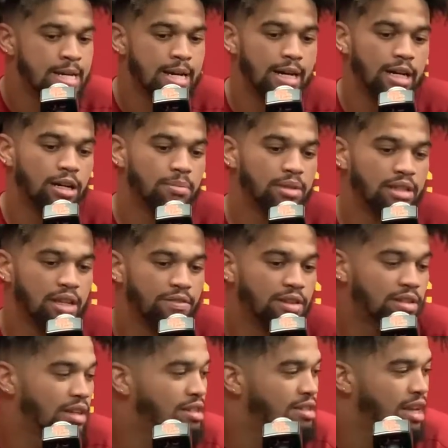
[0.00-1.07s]
Um, defense
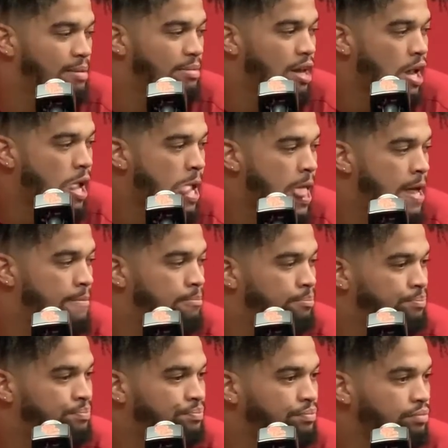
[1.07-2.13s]
does the same thing.
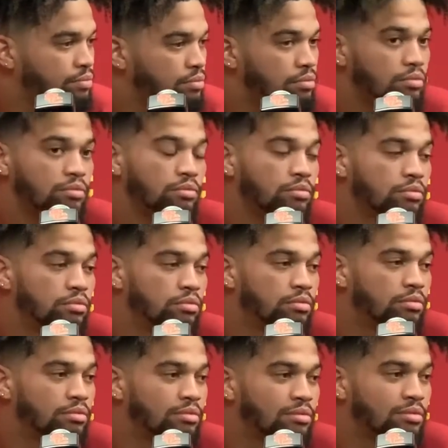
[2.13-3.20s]
Does Caleb call you a little
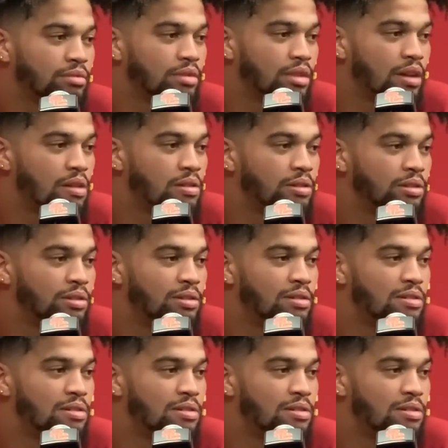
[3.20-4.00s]
bit athletic?